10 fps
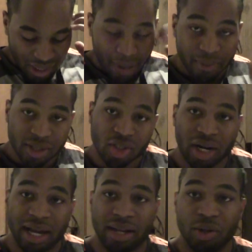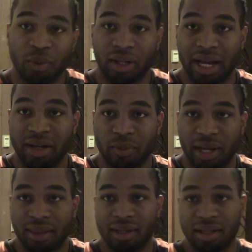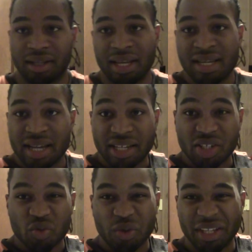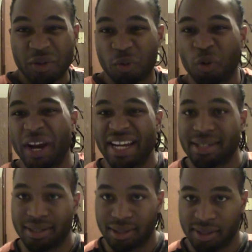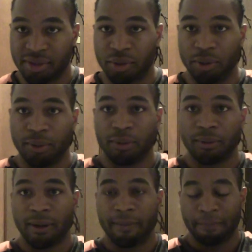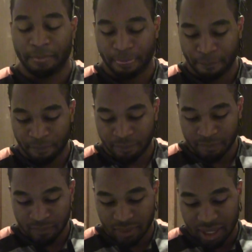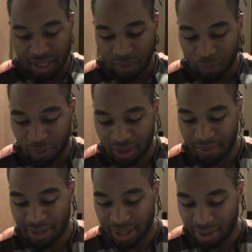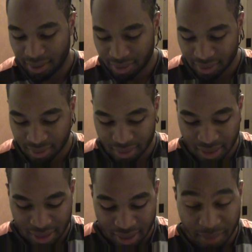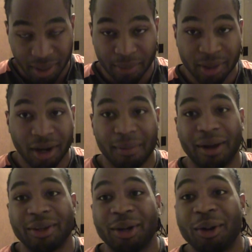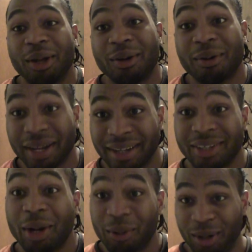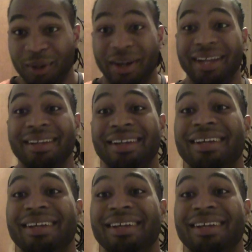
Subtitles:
I'm gonna try a new enlightened way of thinking and just really rage this through, right? And get really mad. People talk about YOLO, right? YOLO, right?